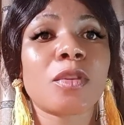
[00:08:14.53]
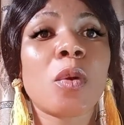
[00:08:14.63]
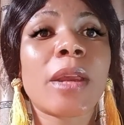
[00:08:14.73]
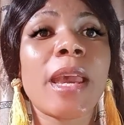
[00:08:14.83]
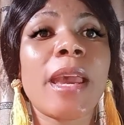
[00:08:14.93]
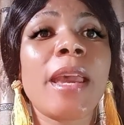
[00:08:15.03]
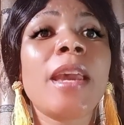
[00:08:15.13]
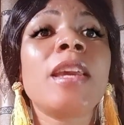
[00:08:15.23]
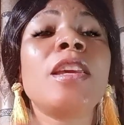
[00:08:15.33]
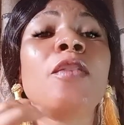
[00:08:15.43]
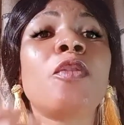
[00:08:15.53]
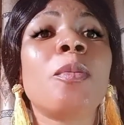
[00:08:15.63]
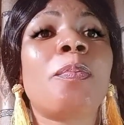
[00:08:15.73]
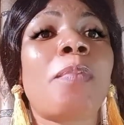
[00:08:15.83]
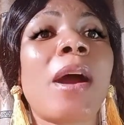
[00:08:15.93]
Okay, if
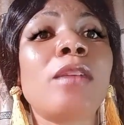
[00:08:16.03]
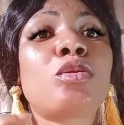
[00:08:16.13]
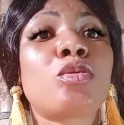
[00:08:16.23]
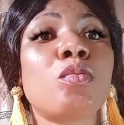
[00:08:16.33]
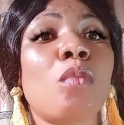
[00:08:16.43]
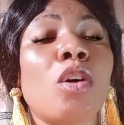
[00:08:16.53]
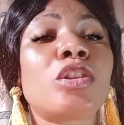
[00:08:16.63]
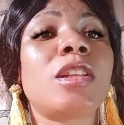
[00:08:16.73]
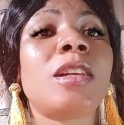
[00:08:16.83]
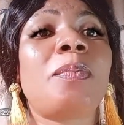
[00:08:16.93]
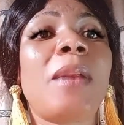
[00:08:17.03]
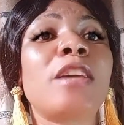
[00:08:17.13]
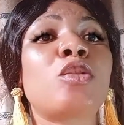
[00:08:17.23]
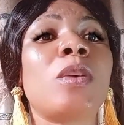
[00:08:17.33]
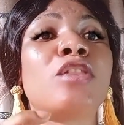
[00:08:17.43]
you pound too much, the
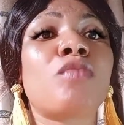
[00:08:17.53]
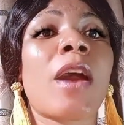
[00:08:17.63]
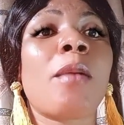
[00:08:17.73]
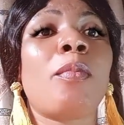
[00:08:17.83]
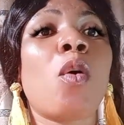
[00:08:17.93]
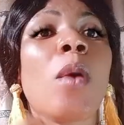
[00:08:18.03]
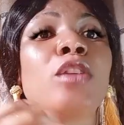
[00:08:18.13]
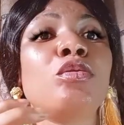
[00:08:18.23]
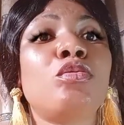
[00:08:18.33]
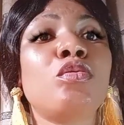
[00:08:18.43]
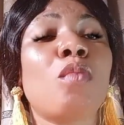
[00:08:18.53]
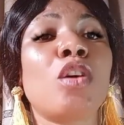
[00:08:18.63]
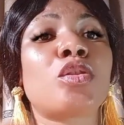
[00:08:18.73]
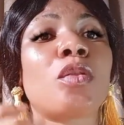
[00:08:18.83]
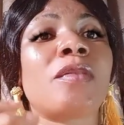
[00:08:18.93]
place will dry up. But when you do
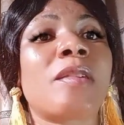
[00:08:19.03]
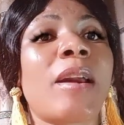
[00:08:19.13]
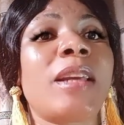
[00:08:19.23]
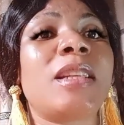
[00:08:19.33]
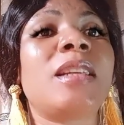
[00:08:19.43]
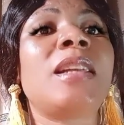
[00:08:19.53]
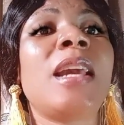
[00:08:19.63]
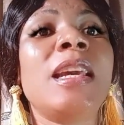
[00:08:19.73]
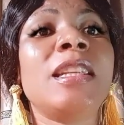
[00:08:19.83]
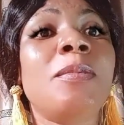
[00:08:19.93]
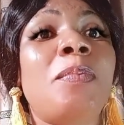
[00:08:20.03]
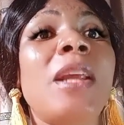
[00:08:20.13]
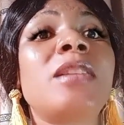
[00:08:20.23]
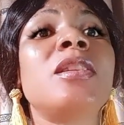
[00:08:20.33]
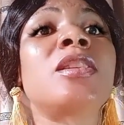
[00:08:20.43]
much of grinding, the
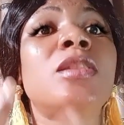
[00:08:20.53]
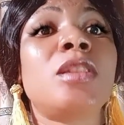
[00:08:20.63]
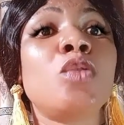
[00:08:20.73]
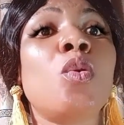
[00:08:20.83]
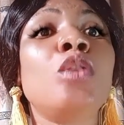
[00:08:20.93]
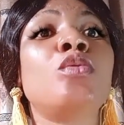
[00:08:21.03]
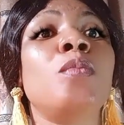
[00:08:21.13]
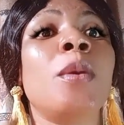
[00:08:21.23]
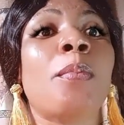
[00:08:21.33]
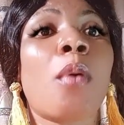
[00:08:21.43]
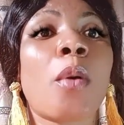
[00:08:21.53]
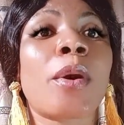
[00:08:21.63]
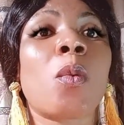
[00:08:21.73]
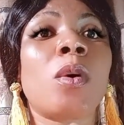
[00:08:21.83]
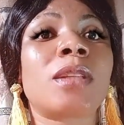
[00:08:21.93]
place is still going to be
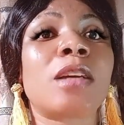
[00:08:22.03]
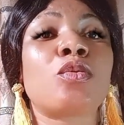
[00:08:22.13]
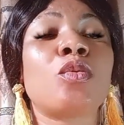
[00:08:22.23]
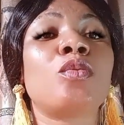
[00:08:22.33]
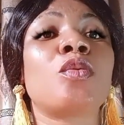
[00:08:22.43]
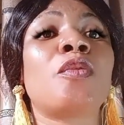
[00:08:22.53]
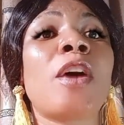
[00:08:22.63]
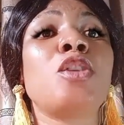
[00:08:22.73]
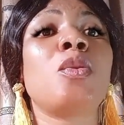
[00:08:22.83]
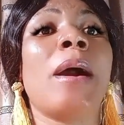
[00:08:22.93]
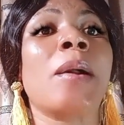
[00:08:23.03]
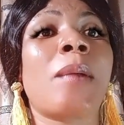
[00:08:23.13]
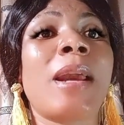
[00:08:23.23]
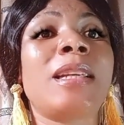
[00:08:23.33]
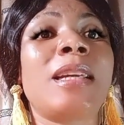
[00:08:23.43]
pouring water. So far you are
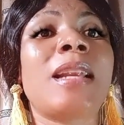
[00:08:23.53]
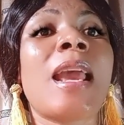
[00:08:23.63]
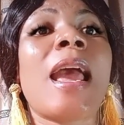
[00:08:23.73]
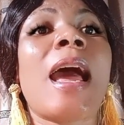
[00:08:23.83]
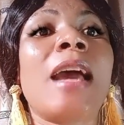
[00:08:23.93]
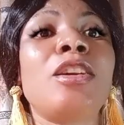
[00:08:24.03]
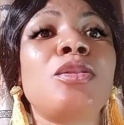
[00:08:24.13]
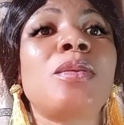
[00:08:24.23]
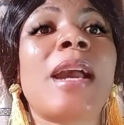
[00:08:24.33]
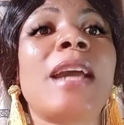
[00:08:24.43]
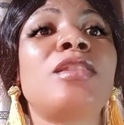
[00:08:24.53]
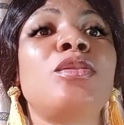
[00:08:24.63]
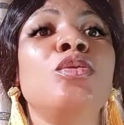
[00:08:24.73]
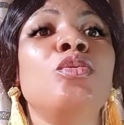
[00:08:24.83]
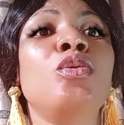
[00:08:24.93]
grinding, and you
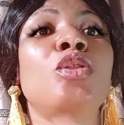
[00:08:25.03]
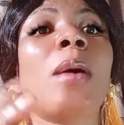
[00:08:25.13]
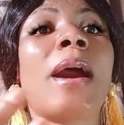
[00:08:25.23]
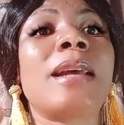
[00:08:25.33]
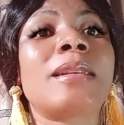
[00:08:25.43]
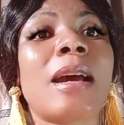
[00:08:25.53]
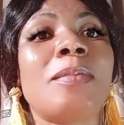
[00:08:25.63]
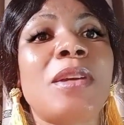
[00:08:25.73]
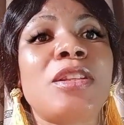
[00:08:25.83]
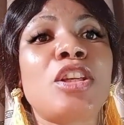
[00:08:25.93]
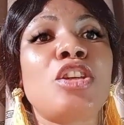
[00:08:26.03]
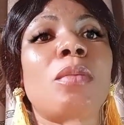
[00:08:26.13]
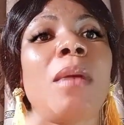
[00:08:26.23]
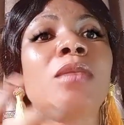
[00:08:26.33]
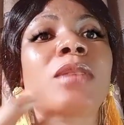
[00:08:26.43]
guys, you know, your hands are busy,
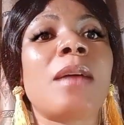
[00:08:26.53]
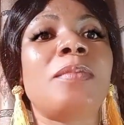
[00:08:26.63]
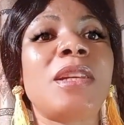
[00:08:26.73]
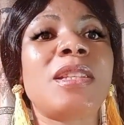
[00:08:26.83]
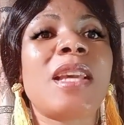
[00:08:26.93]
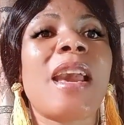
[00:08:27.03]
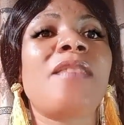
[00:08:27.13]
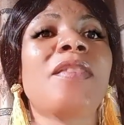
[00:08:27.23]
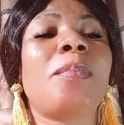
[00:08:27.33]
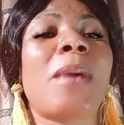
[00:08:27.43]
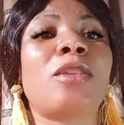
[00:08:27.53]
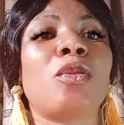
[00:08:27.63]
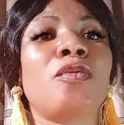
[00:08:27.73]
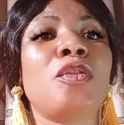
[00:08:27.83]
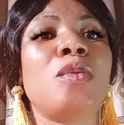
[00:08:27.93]
your mouth are busy, every part
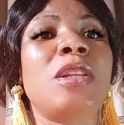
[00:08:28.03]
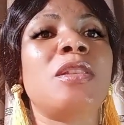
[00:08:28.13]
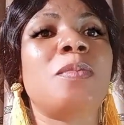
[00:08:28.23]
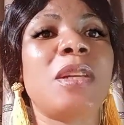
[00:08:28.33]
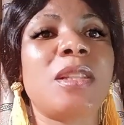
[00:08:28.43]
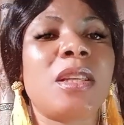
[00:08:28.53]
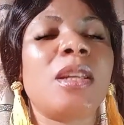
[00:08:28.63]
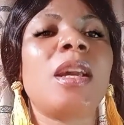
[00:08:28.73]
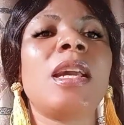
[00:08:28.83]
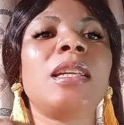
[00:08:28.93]
of you is busy.